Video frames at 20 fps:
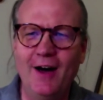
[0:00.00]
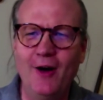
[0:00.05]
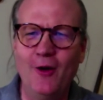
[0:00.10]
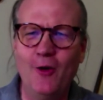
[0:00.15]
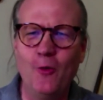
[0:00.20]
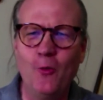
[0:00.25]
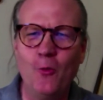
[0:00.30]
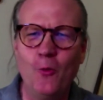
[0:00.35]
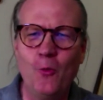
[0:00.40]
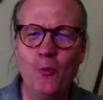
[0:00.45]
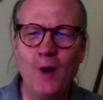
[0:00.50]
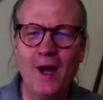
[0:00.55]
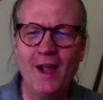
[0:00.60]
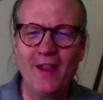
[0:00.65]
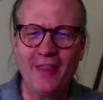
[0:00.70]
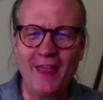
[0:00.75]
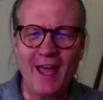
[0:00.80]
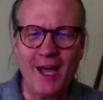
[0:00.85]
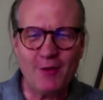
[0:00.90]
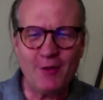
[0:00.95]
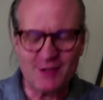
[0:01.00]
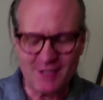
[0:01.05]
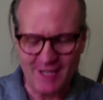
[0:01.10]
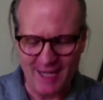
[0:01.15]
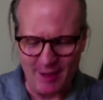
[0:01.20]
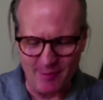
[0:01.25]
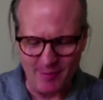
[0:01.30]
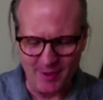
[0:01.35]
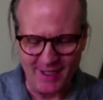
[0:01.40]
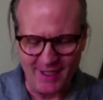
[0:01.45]
While that was
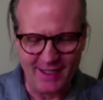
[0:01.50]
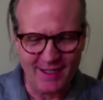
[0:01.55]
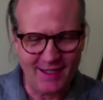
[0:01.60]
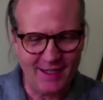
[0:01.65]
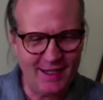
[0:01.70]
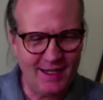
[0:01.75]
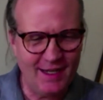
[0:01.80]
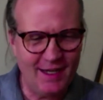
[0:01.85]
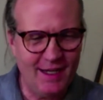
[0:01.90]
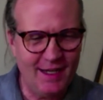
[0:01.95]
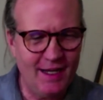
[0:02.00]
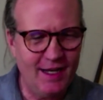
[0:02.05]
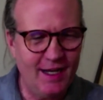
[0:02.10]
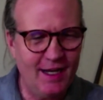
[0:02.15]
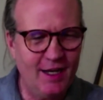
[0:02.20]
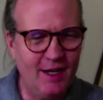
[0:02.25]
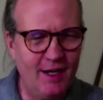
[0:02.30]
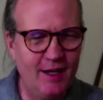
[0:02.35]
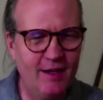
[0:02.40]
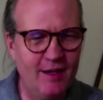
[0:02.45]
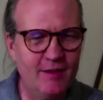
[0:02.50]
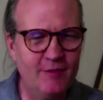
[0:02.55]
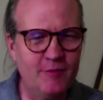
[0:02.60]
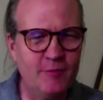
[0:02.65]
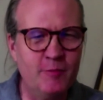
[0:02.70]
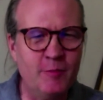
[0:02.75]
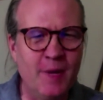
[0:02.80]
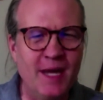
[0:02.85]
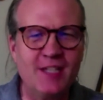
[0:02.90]
happening, my